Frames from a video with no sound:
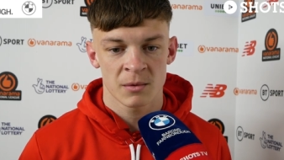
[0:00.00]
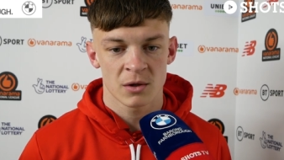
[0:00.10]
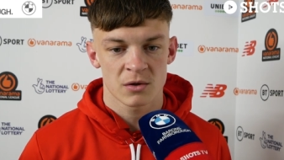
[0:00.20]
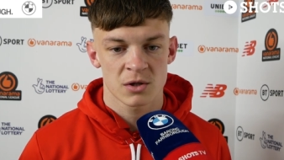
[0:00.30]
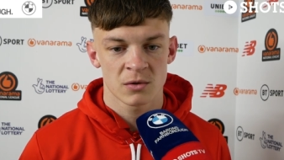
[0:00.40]
You
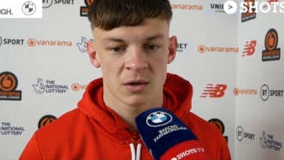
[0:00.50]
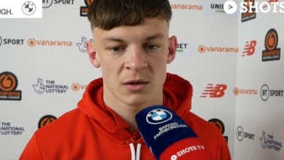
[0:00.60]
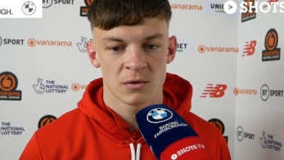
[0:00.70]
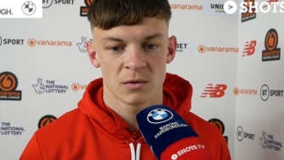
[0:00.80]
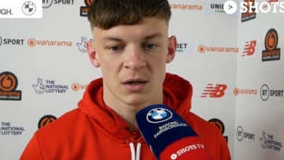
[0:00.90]
know, two
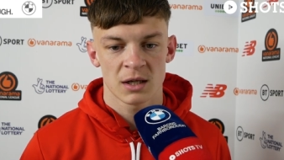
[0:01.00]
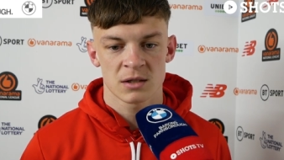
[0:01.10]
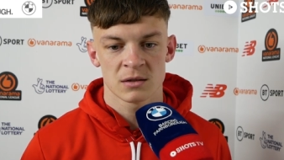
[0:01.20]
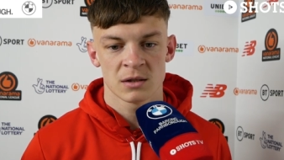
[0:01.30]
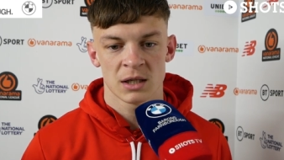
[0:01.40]
0
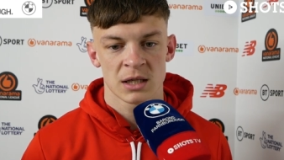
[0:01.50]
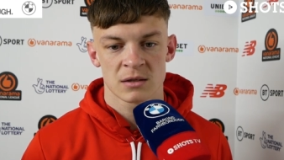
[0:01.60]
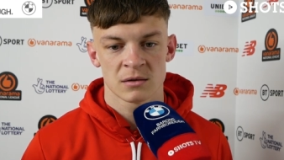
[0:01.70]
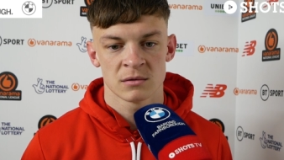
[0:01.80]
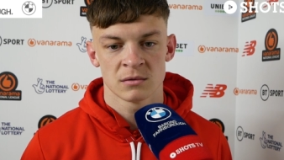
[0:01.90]
isn't
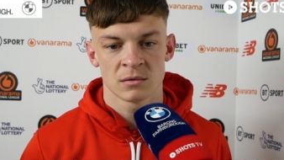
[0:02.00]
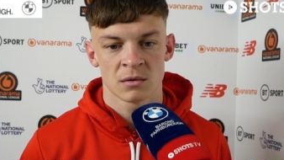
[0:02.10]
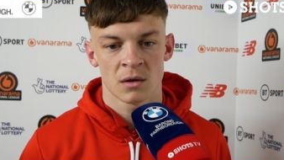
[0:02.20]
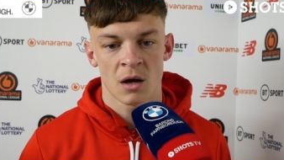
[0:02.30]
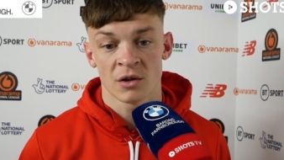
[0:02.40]
isn't
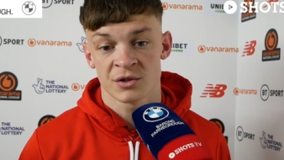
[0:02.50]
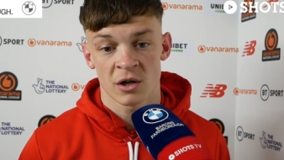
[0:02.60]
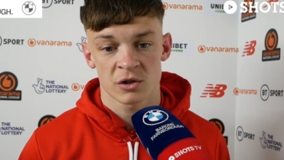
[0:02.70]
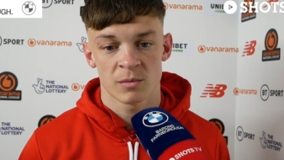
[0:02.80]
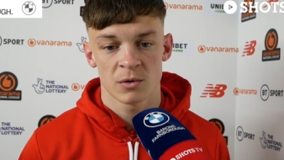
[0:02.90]

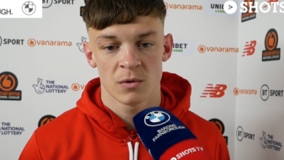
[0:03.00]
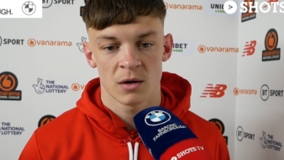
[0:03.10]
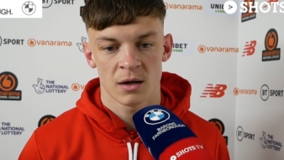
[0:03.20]
untouchable.